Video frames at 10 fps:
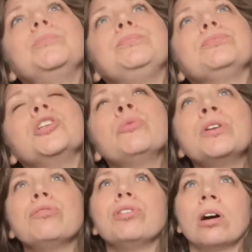You know when
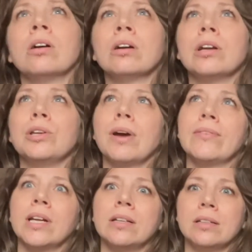you're younger and you have
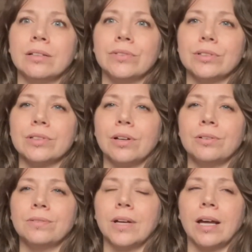an idea of
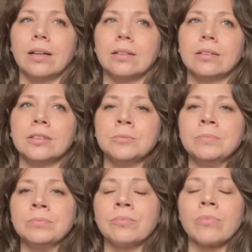yourself and
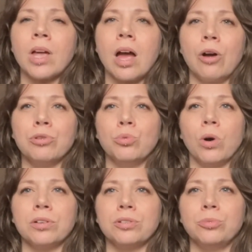how you
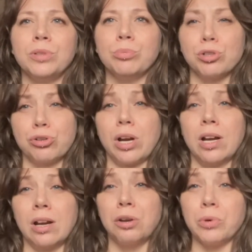want to be portrayed
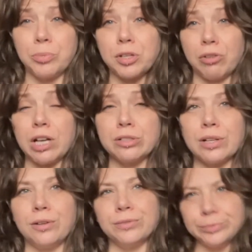and how you want to portray
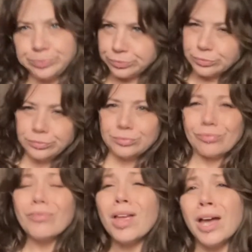yourself?
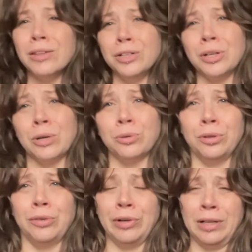And then you get older
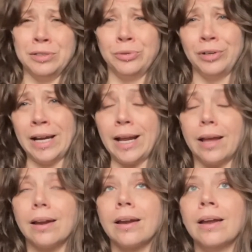and realize you were an
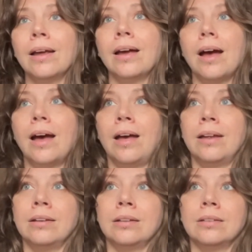idiot,
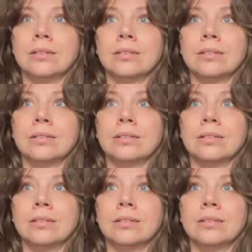and